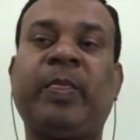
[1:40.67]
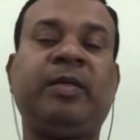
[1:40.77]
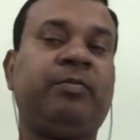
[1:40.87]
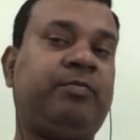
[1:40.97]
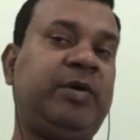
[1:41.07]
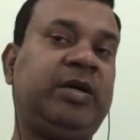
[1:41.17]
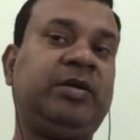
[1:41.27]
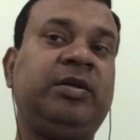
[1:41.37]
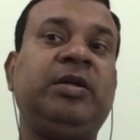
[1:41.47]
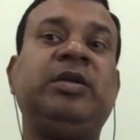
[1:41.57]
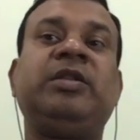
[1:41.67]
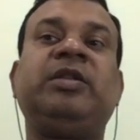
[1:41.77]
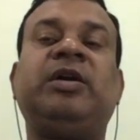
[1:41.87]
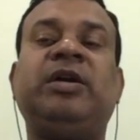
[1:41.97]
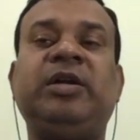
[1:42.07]
but
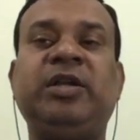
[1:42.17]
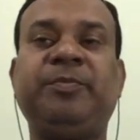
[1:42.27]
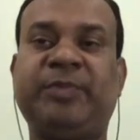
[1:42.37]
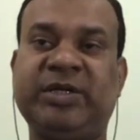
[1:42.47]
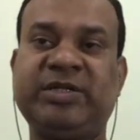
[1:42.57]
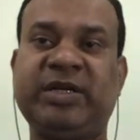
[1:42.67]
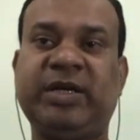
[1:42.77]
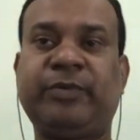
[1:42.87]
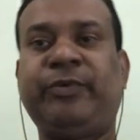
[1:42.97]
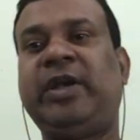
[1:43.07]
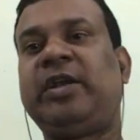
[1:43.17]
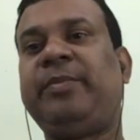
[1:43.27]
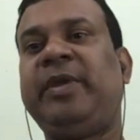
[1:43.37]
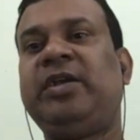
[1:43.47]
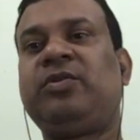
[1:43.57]
the earning per share will
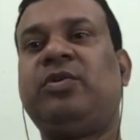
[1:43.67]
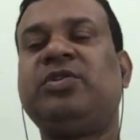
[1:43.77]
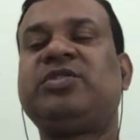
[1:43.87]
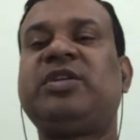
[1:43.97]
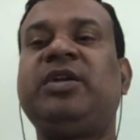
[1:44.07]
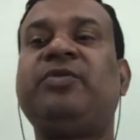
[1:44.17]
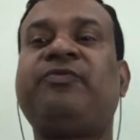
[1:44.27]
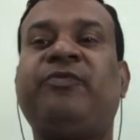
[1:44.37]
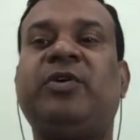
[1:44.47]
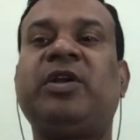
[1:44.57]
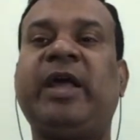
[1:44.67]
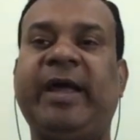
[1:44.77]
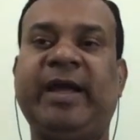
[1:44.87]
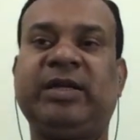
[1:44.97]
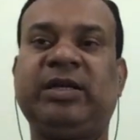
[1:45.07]
remain constant for
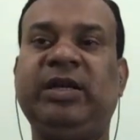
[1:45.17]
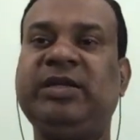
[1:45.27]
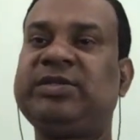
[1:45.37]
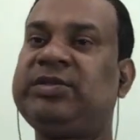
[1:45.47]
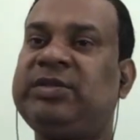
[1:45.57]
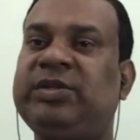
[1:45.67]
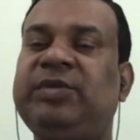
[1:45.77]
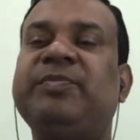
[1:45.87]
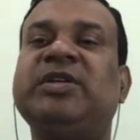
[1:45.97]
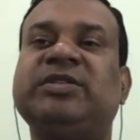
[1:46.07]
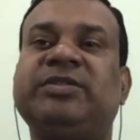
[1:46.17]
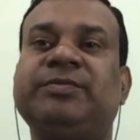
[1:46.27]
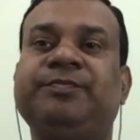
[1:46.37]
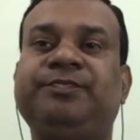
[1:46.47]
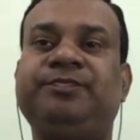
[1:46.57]
at least 3 months.
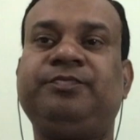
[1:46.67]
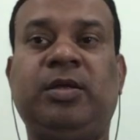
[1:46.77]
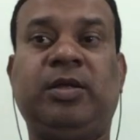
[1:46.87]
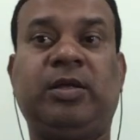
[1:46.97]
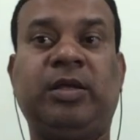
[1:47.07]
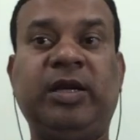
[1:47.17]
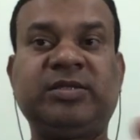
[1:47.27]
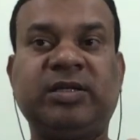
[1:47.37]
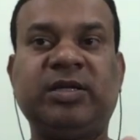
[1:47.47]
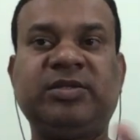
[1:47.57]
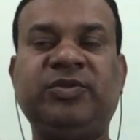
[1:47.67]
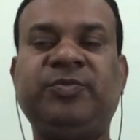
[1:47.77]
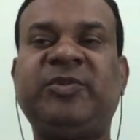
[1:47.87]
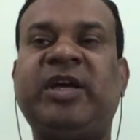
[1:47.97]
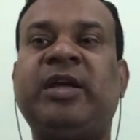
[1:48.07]
Let's assume
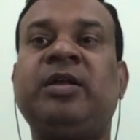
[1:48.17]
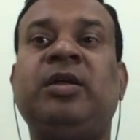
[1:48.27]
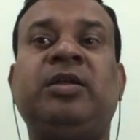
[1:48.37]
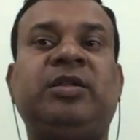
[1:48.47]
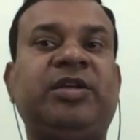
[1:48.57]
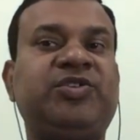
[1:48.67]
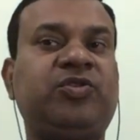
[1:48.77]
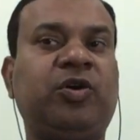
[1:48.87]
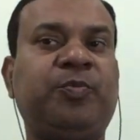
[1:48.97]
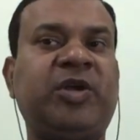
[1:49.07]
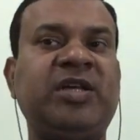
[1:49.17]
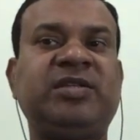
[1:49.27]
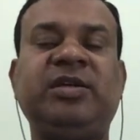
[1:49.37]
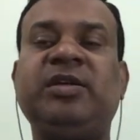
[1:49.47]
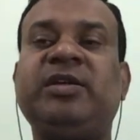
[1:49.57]
that the stock price
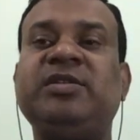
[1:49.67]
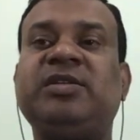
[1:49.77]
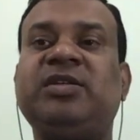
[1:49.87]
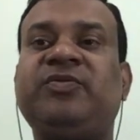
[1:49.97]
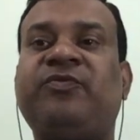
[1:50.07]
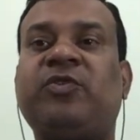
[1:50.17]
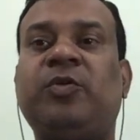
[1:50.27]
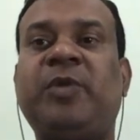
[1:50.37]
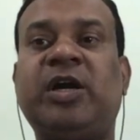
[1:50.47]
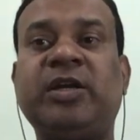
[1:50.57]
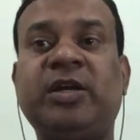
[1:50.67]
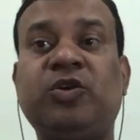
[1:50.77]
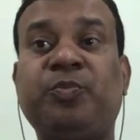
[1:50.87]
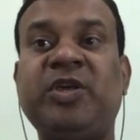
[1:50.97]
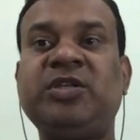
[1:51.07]
increases from 100
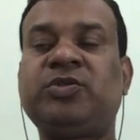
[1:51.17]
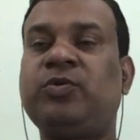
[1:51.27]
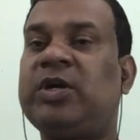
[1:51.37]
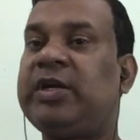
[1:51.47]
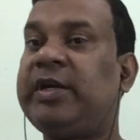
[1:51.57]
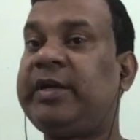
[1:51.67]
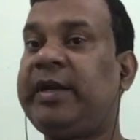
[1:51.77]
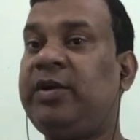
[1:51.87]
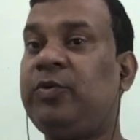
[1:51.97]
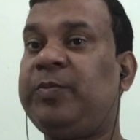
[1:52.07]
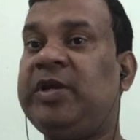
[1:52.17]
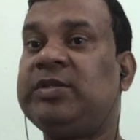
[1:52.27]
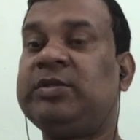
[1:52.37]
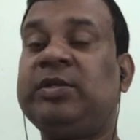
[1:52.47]
rupees to 110 rupees.